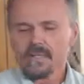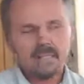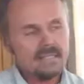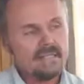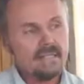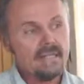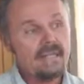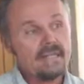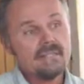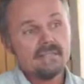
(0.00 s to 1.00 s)
And I said,
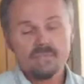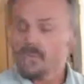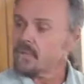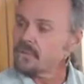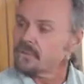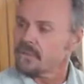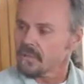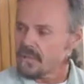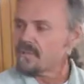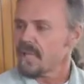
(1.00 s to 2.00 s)
hey, that sounds pretty cool.
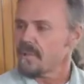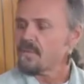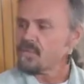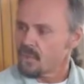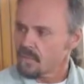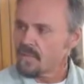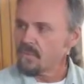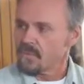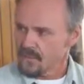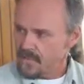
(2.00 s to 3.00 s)
And you came and showed
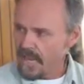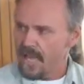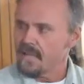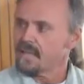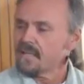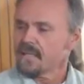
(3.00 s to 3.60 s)
me what you had.